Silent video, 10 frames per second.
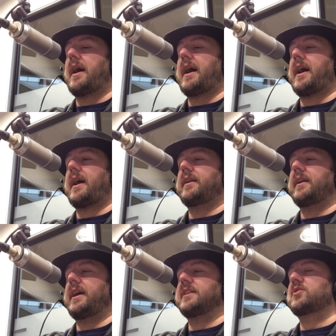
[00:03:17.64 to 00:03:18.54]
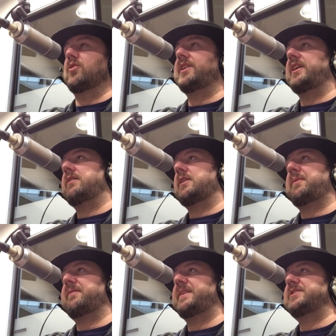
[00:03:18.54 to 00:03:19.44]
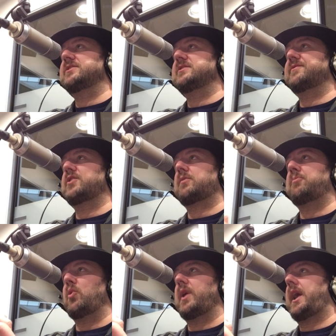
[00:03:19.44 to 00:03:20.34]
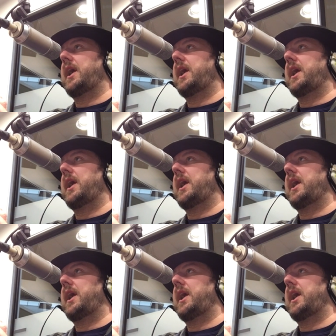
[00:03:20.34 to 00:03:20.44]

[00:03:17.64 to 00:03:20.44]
And it's called The Incredible Adventures of Duck Boy.